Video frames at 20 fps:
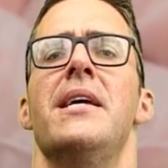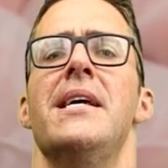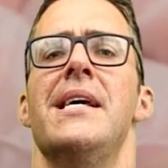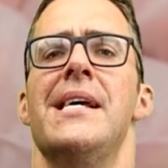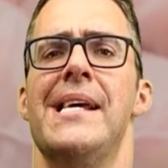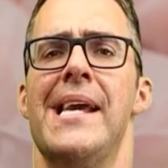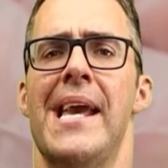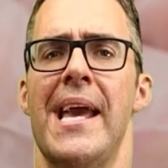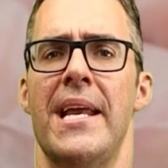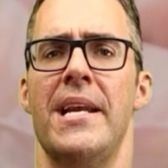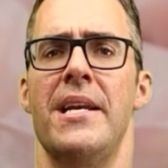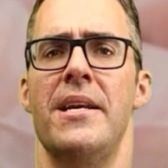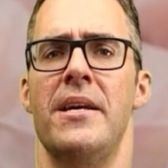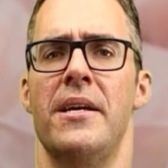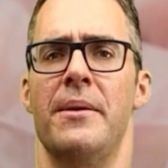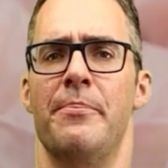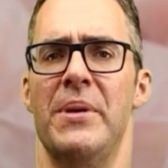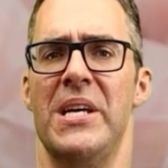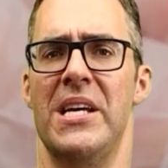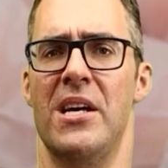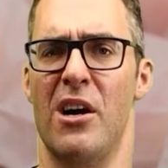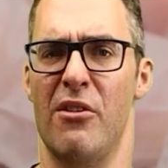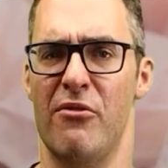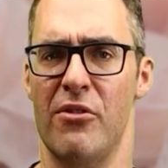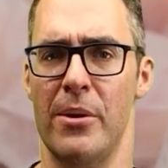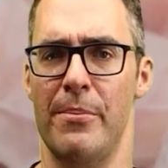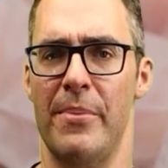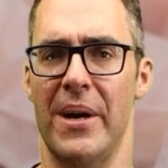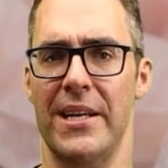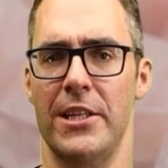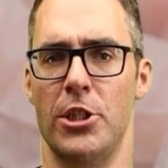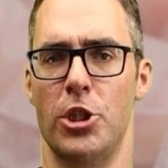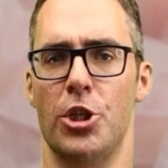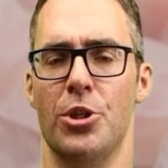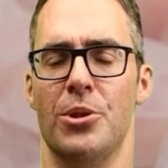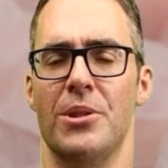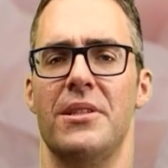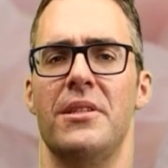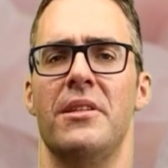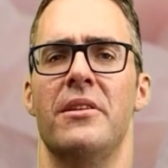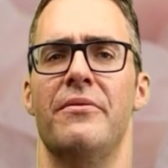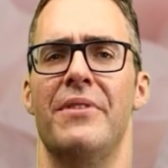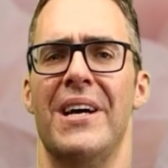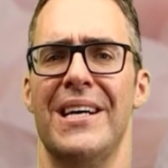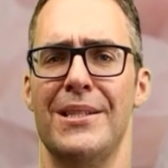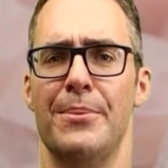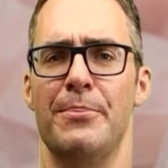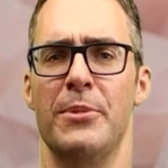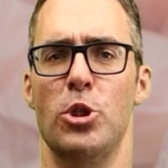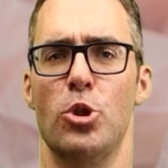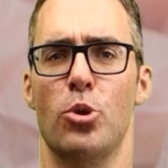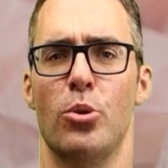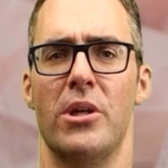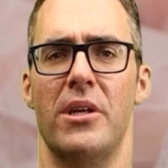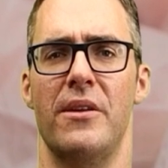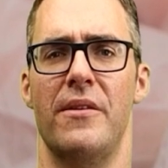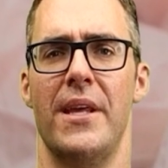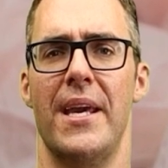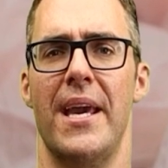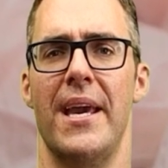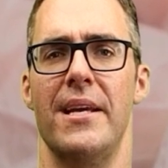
It can be covered by insurance in the vast majority of the